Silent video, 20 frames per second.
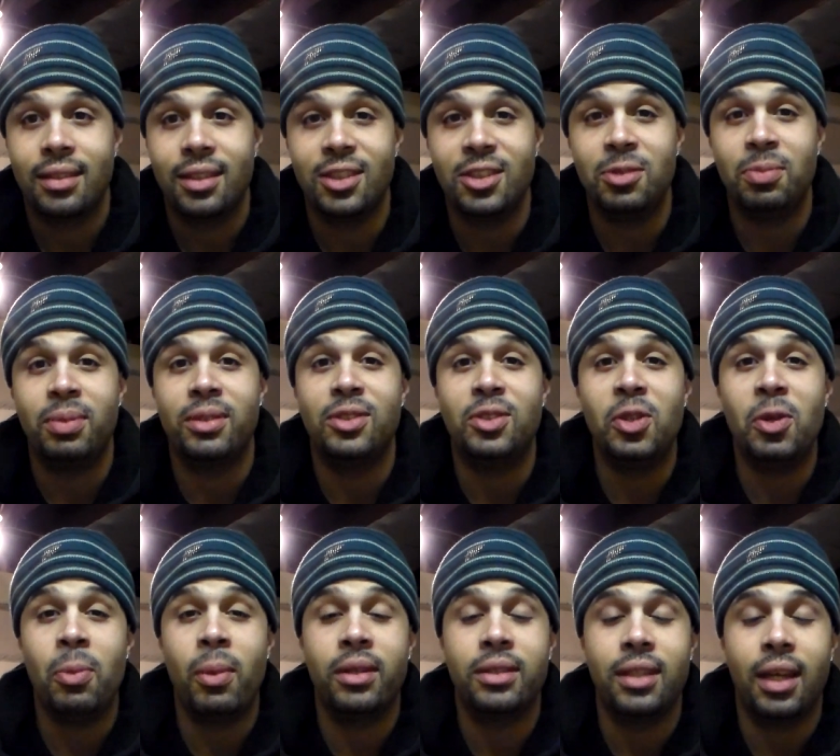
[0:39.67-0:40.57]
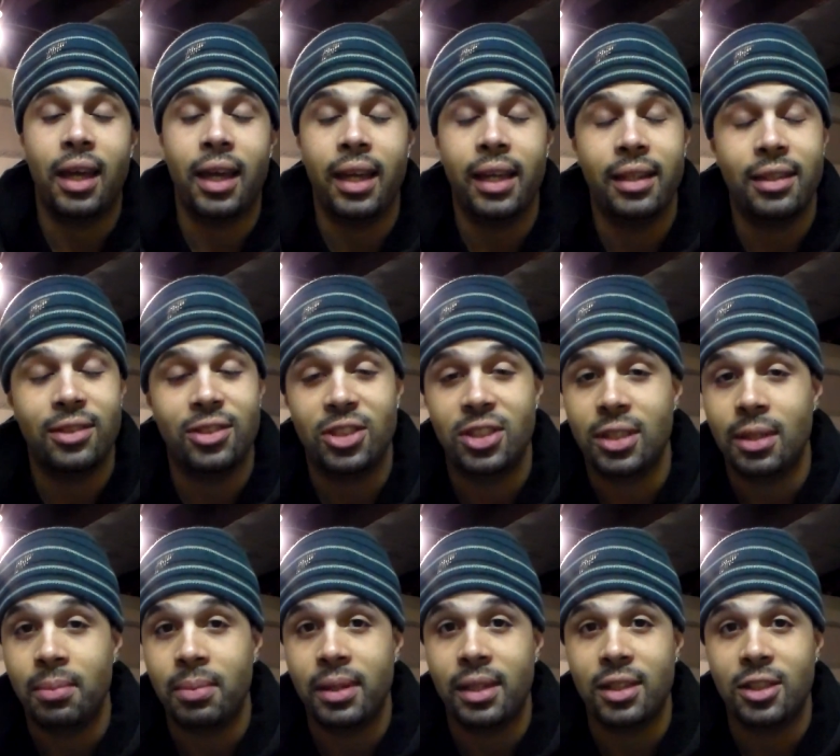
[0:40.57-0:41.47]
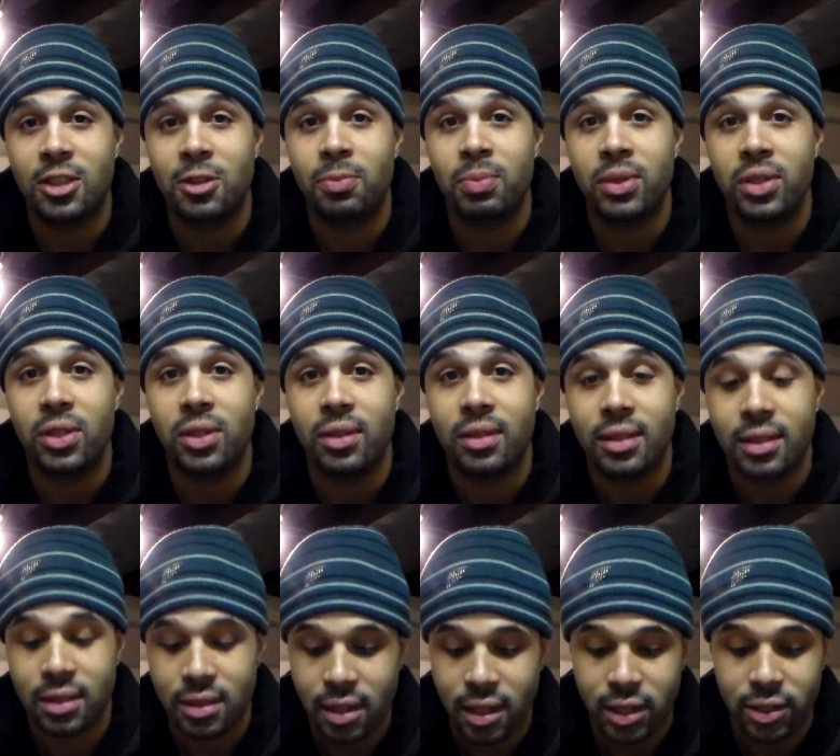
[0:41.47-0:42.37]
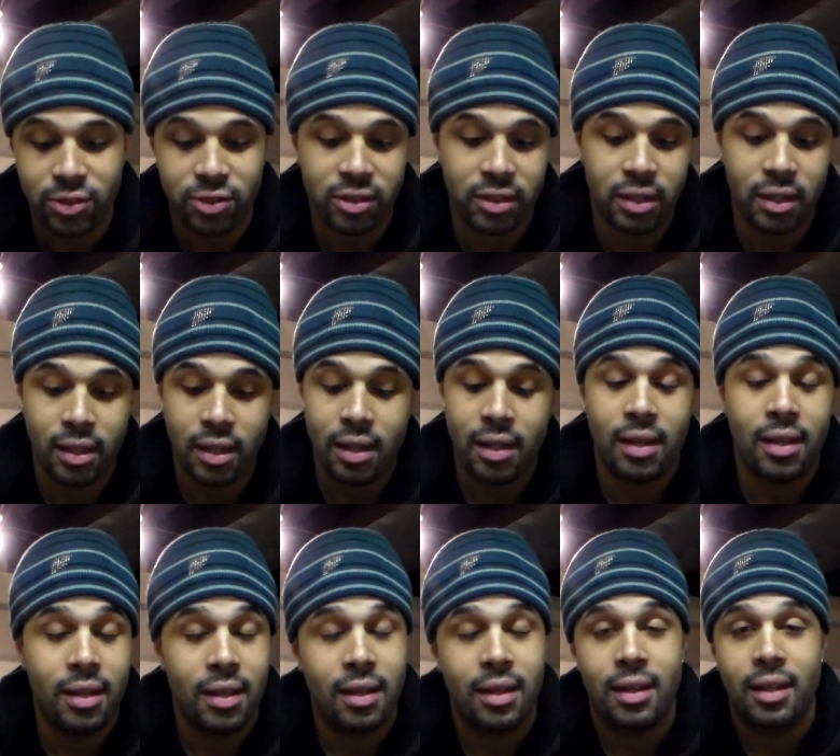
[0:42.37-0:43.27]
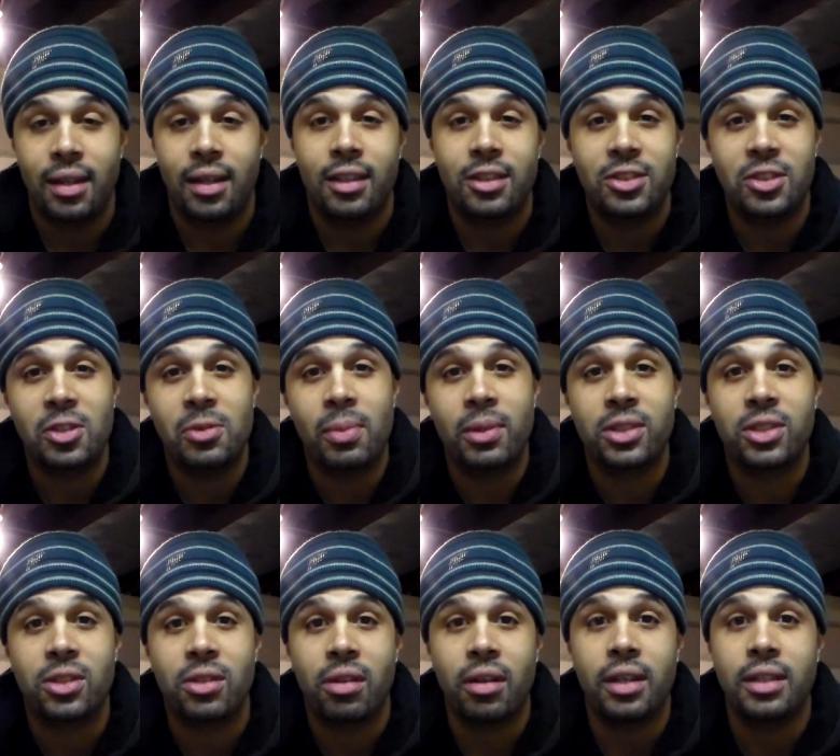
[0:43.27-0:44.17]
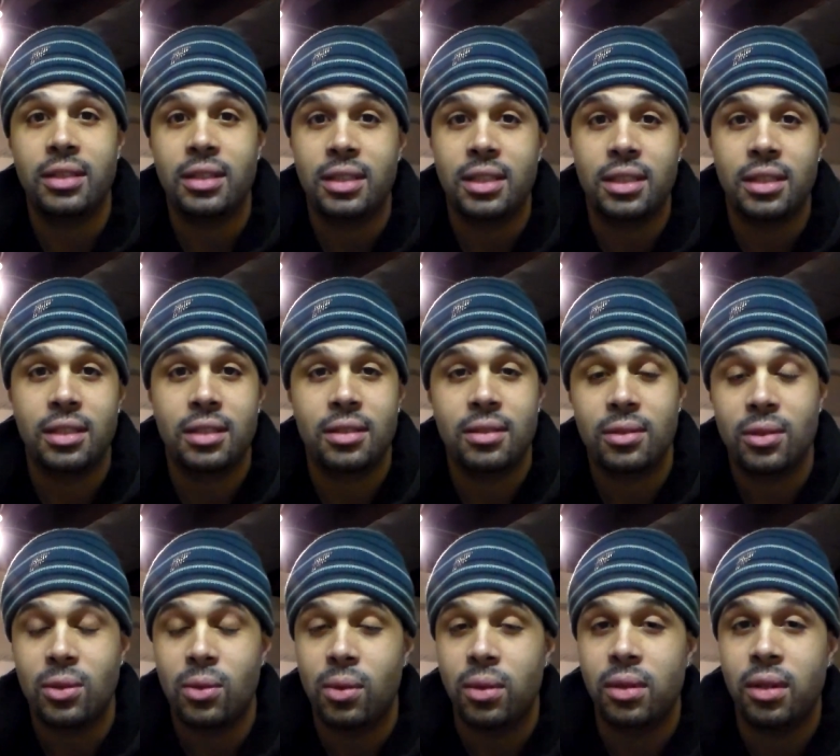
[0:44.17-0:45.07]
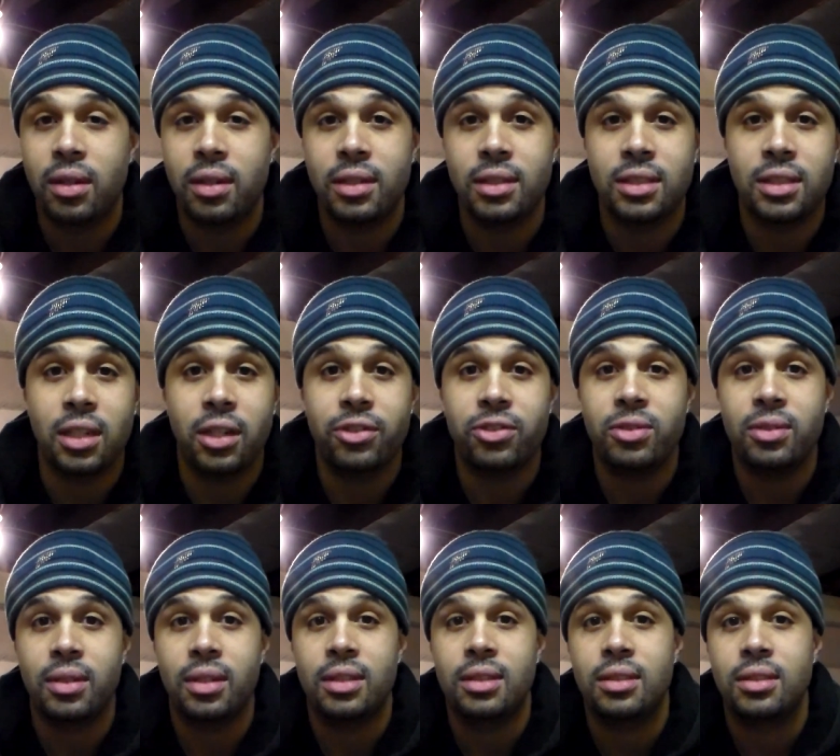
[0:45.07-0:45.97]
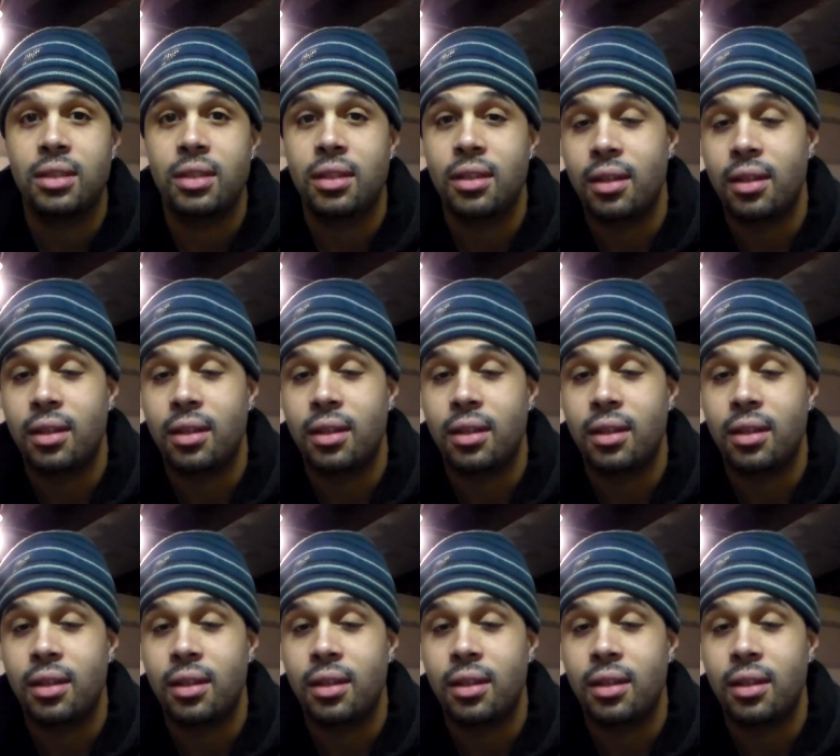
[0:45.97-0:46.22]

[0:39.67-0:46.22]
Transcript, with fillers: there's been too much hate and shit being spewed in this country. Too much craziness going on in this country cuz